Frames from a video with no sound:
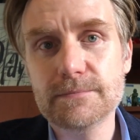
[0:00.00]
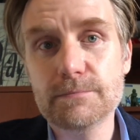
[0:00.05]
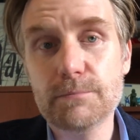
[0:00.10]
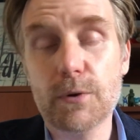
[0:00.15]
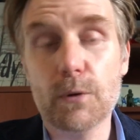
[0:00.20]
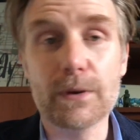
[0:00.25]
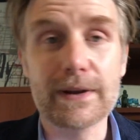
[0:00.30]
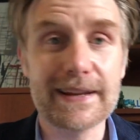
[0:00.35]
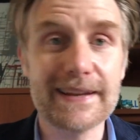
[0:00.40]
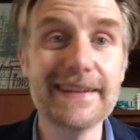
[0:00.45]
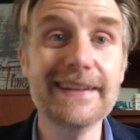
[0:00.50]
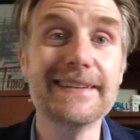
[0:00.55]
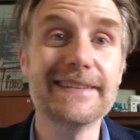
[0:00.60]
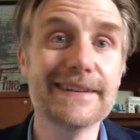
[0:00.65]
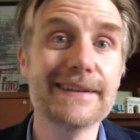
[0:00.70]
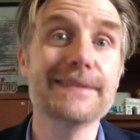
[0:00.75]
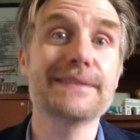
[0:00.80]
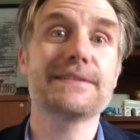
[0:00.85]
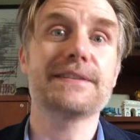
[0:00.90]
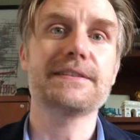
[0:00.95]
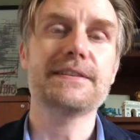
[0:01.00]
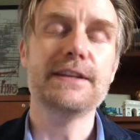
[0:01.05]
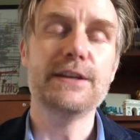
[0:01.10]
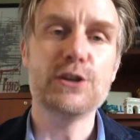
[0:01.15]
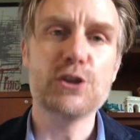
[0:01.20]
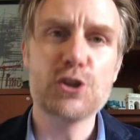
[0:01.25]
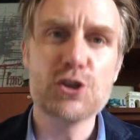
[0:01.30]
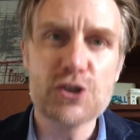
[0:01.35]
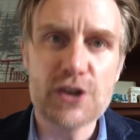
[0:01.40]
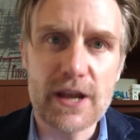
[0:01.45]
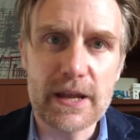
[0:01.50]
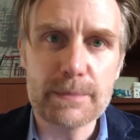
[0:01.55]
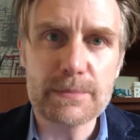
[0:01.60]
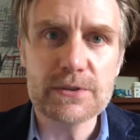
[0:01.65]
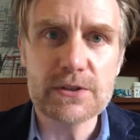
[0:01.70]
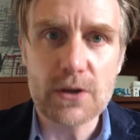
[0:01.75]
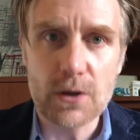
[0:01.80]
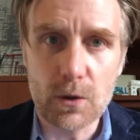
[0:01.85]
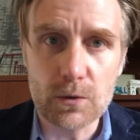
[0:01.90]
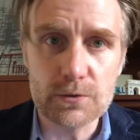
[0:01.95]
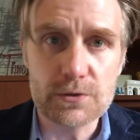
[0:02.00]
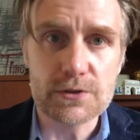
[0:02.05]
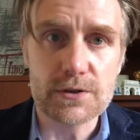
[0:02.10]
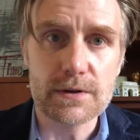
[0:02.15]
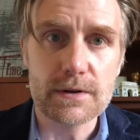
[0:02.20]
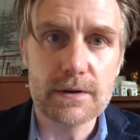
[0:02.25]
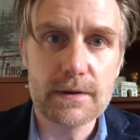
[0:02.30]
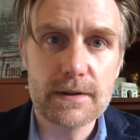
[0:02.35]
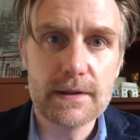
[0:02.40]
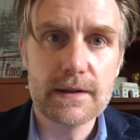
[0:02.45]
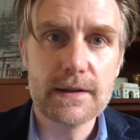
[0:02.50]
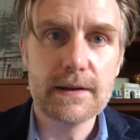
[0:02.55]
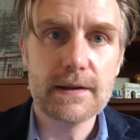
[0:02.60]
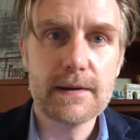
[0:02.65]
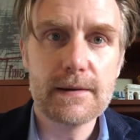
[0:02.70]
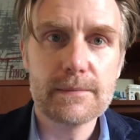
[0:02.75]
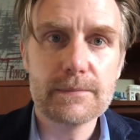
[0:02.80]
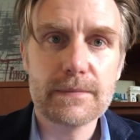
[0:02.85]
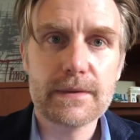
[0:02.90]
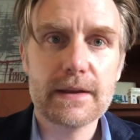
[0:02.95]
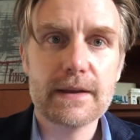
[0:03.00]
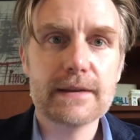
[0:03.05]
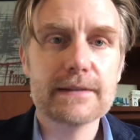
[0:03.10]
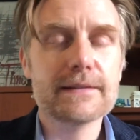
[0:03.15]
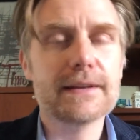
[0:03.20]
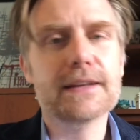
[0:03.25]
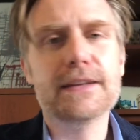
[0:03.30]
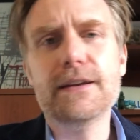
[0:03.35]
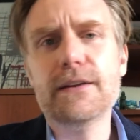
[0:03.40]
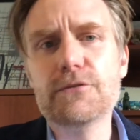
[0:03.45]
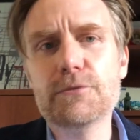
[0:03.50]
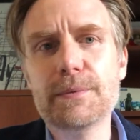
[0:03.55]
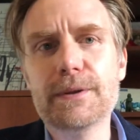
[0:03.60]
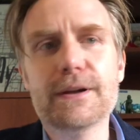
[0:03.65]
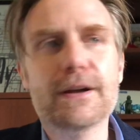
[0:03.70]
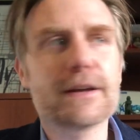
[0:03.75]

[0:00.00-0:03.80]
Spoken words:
But what he does is he shapes culture. You ever been